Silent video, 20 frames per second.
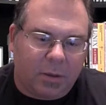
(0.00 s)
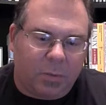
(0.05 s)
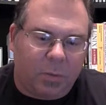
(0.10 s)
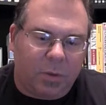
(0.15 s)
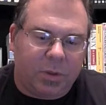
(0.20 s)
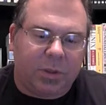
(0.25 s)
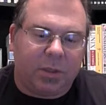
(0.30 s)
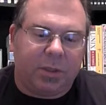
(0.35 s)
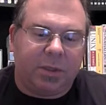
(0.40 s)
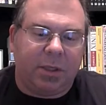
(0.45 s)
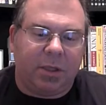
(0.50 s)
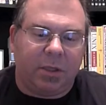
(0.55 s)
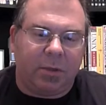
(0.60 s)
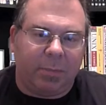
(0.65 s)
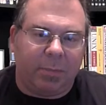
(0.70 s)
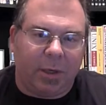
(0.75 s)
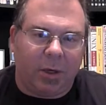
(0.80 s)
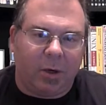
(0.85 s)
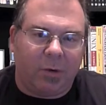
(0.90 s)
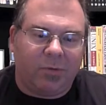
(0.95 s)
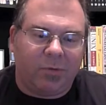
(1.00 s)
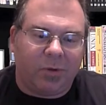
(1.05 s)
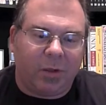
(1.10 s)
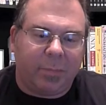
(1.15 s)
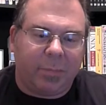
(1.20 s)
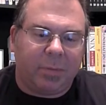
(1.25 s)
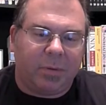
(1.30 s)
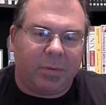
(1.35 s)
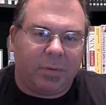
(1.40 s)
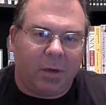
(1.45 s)
We should see the mirror
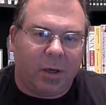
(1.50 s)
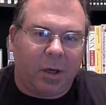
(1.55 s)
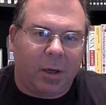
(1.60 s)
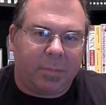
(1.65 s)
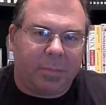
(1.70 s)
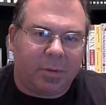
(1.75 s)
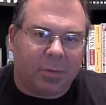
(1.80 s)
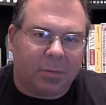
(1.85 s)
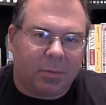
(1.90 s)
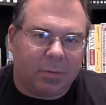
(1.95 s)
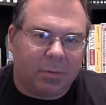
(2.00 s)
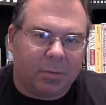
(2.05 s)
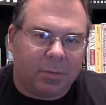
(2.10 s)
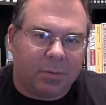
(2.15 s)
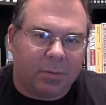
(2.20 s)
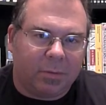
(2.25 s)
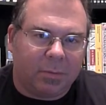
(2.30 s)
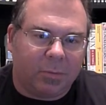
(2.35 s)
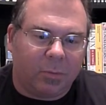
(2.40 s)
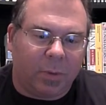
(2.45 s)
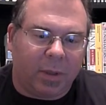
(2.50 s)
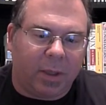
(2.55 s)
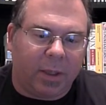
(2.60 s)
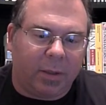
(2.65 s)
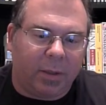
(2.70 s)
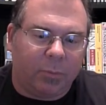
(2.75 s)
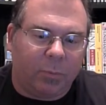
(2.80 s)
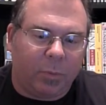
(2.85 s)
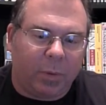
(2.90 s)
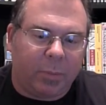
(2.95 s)
flip up
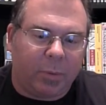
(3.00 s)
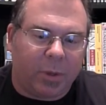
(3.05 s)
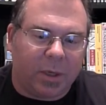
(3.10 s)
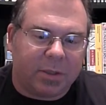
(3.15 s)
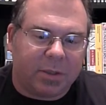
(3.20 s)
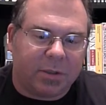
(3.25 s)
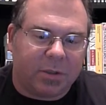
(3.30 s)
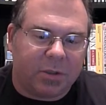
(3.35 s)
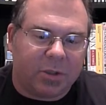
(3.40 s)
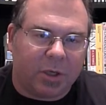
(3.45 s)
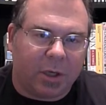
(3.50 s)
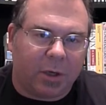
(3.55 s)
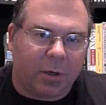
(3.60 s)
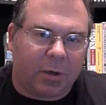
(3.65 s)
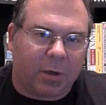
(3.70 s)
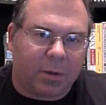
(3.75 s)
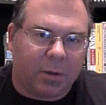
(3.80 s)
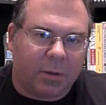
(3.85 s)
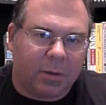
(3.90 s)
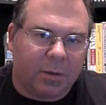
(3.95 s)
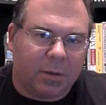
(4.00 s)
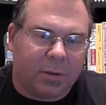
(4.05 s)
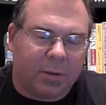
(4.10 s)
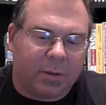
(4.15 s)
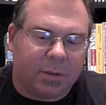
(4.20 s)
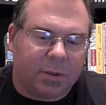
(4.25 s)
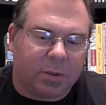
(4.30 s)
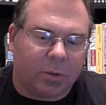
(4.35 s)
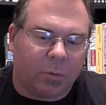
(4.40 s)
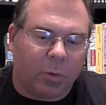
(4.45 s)
when we press the shutter,
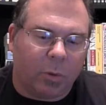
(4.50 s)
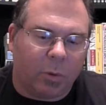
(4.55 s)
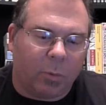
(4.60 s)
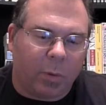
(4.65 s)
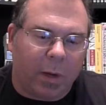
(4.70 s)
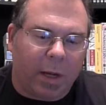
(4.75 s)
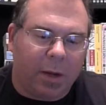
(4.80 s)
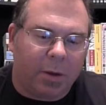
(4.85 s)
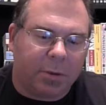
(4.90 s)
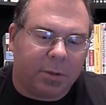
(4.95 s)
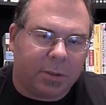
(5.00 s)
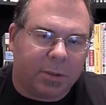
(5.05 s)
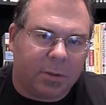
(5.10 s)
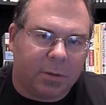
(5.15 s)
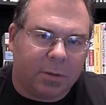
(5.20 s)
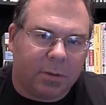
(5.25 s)
so we're wound.